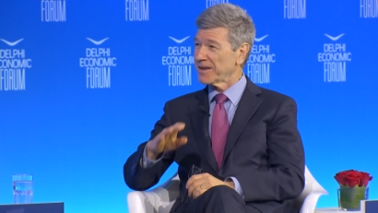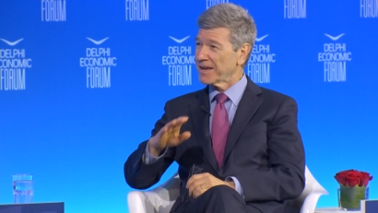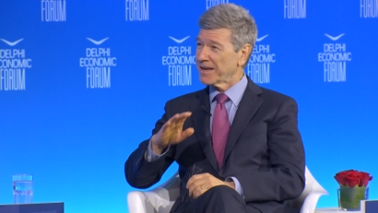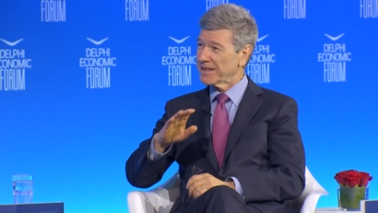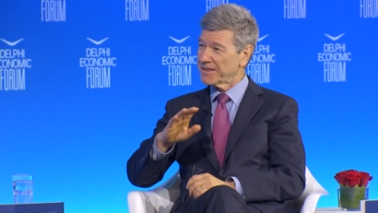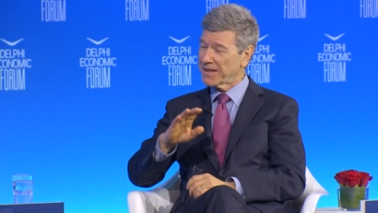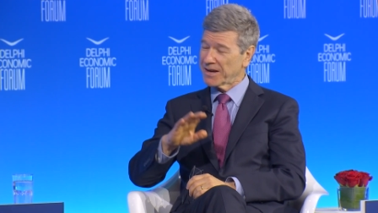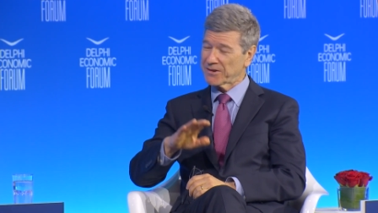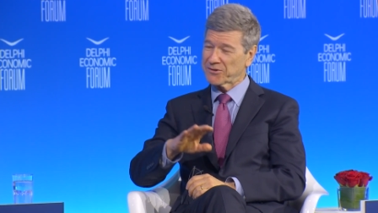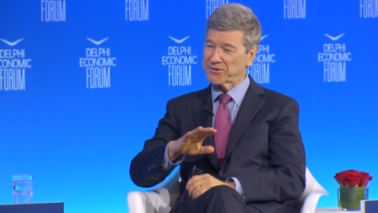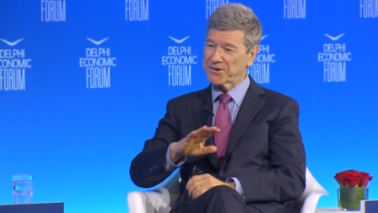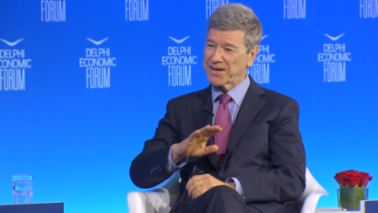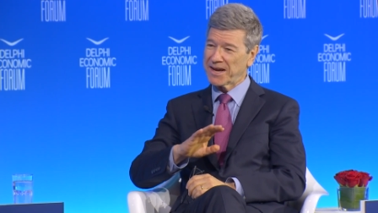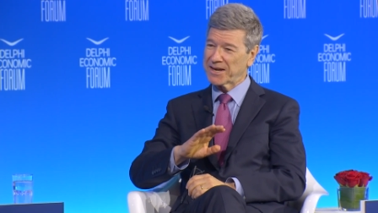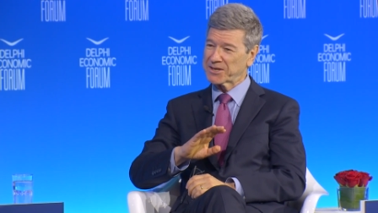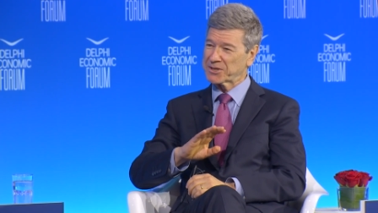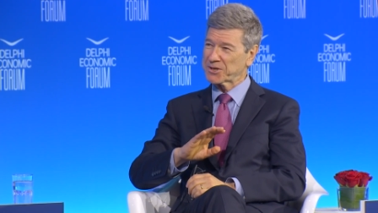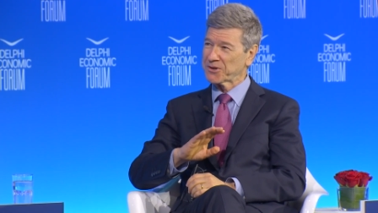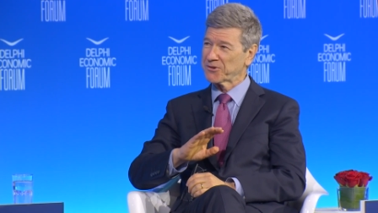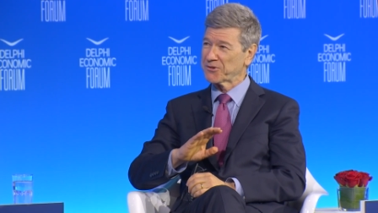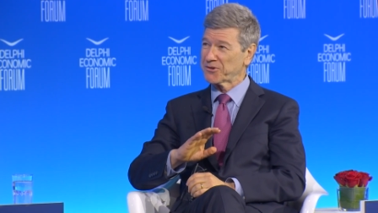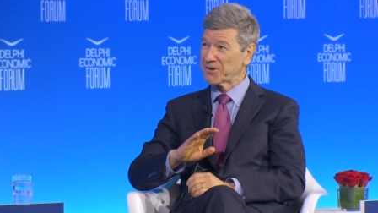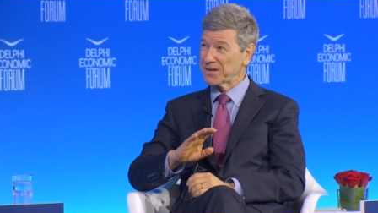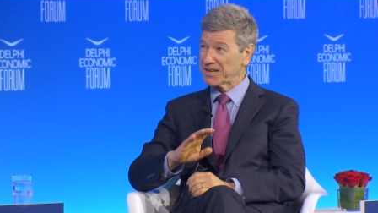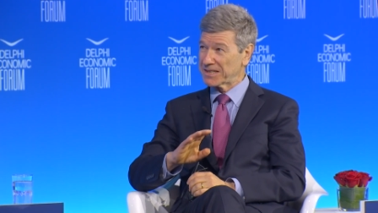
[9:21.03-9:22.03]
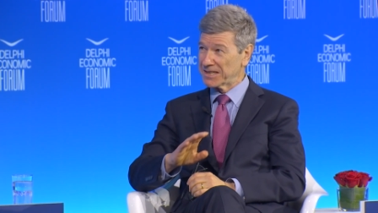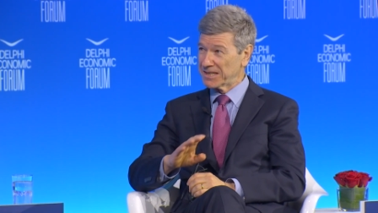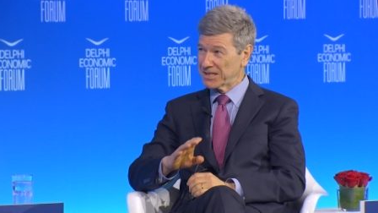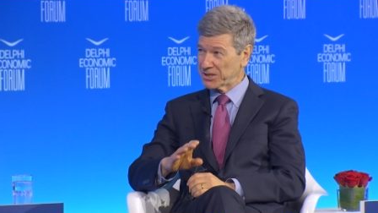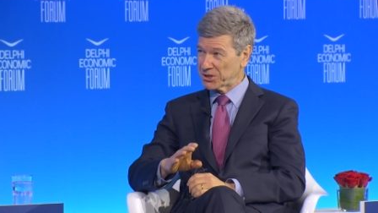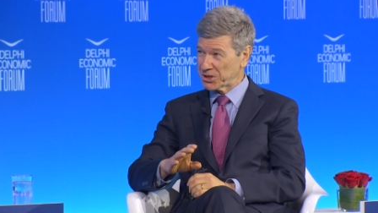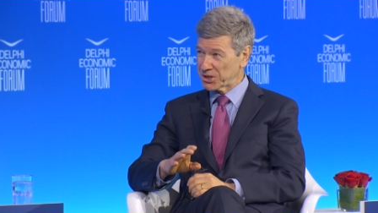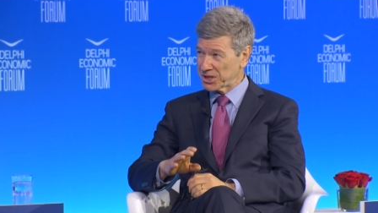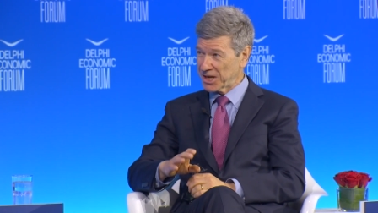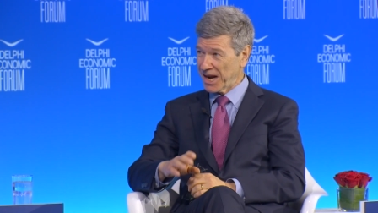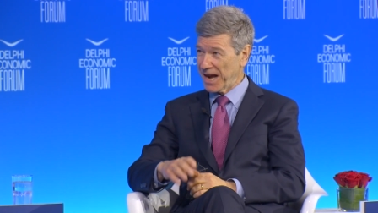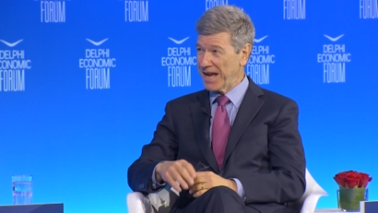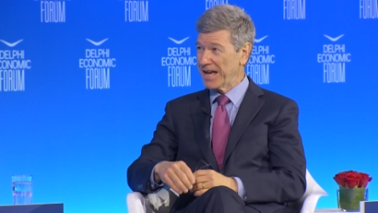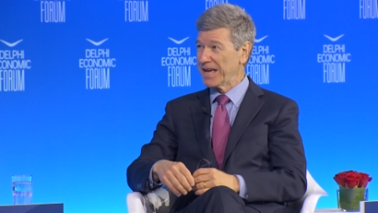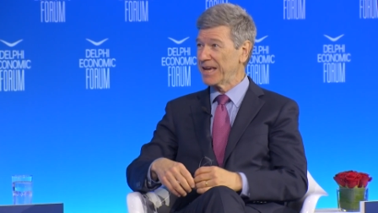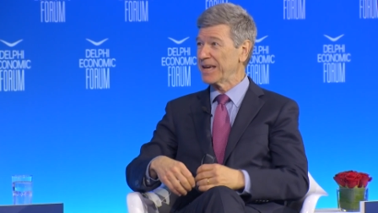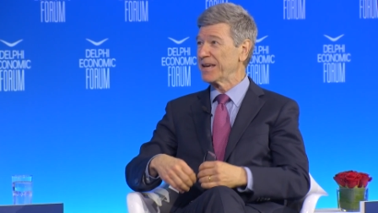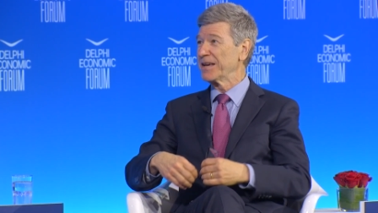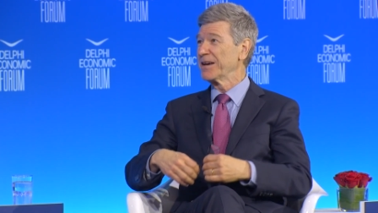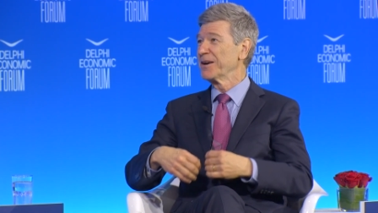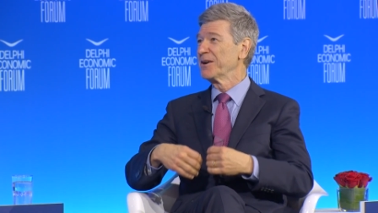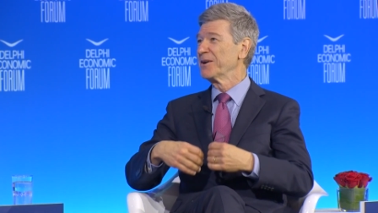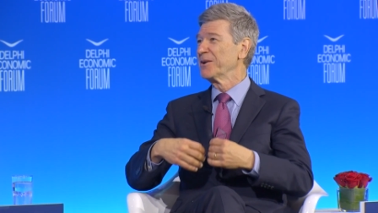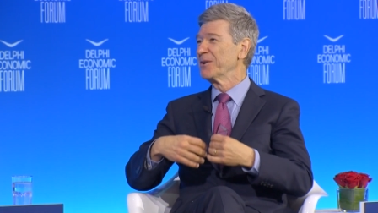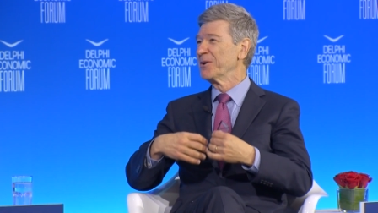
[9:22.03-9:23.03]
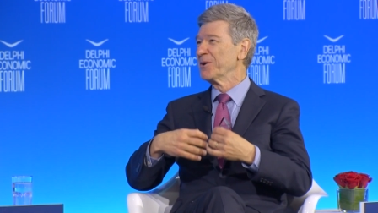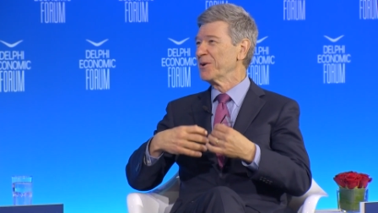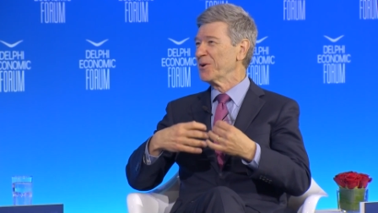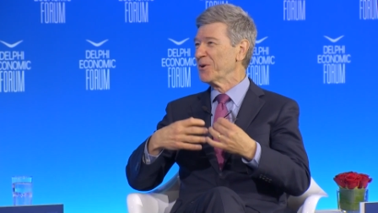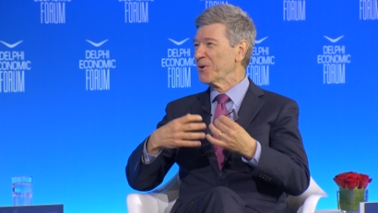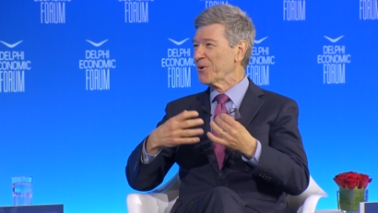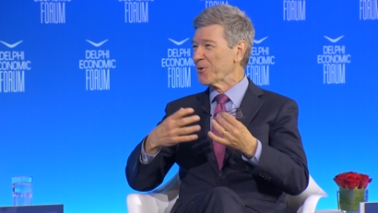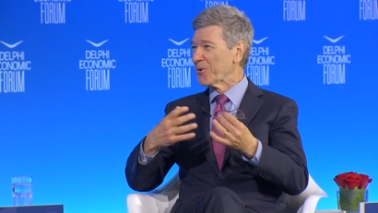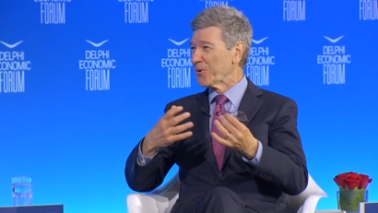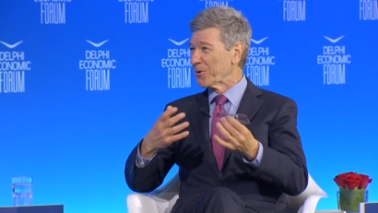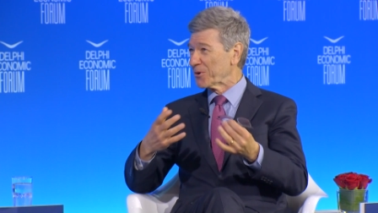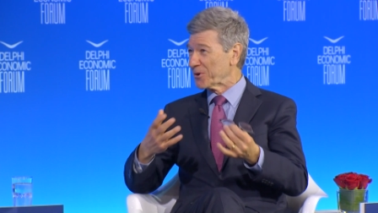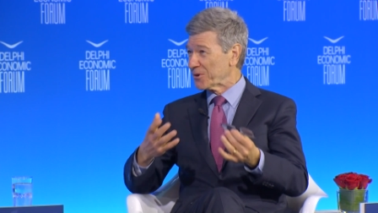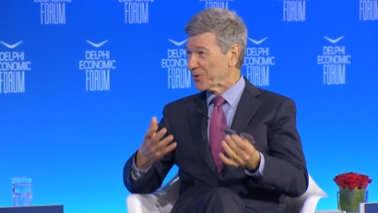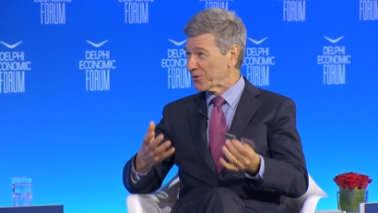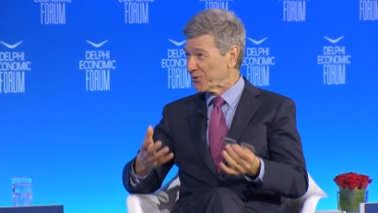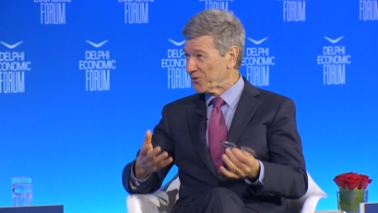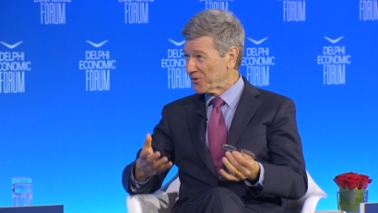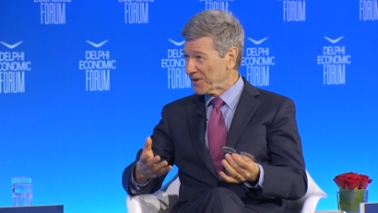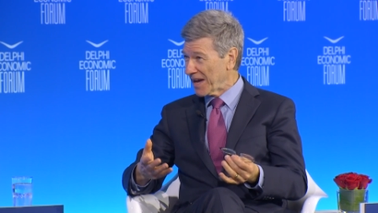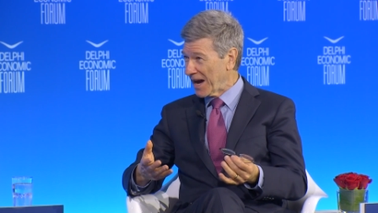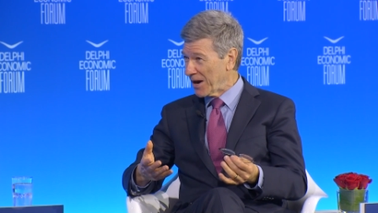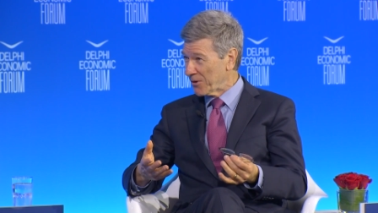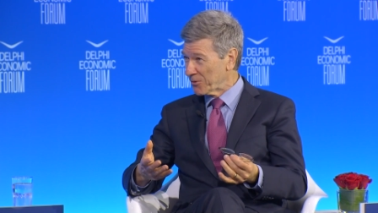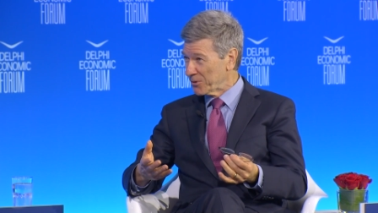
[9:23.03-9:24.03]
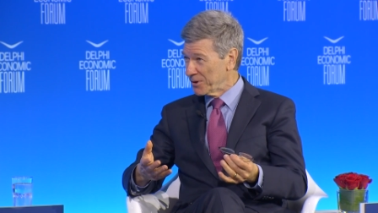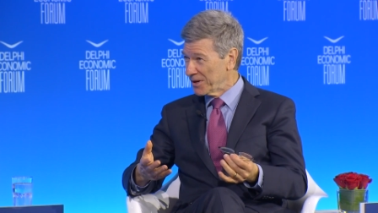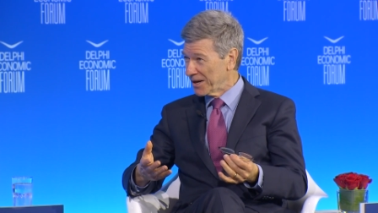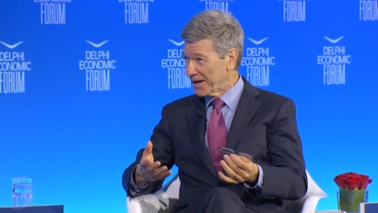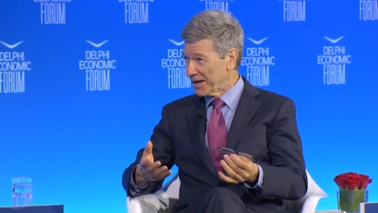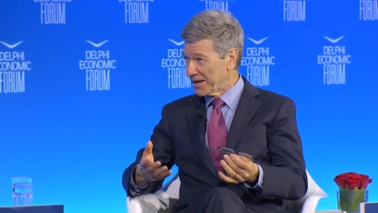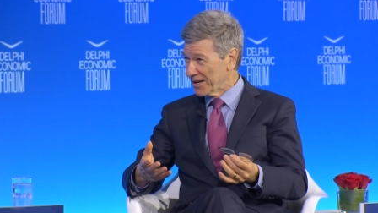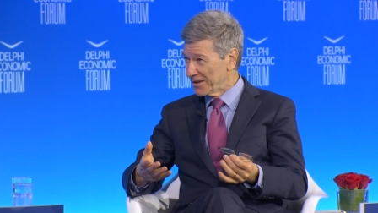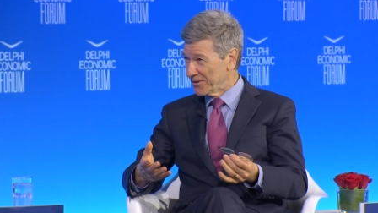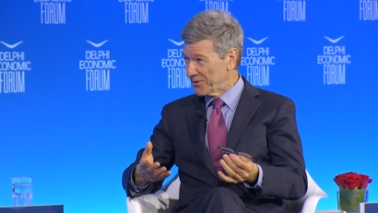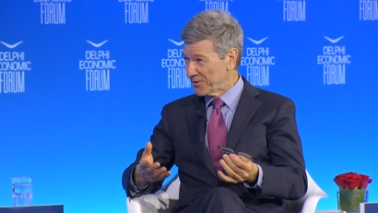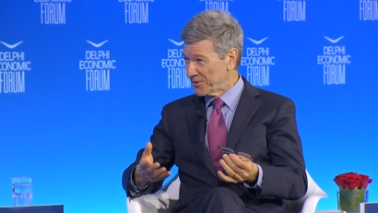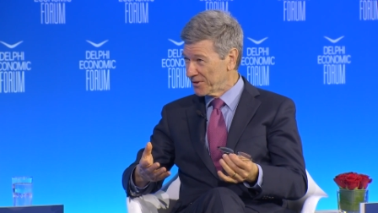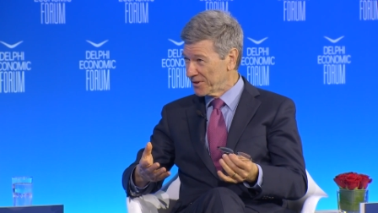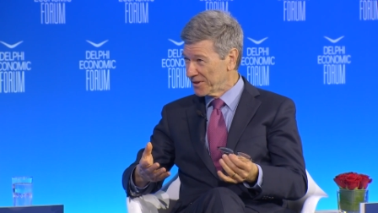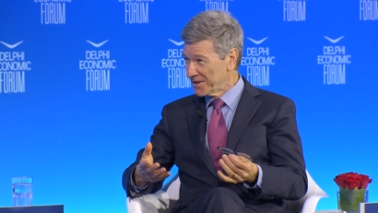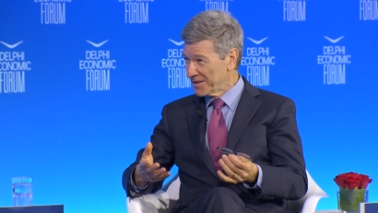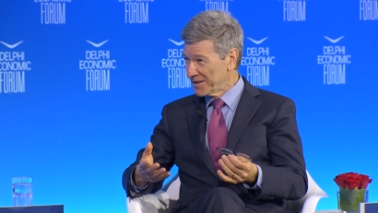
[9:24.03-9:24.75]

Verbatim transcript: And that's not just a cliche or to sound nice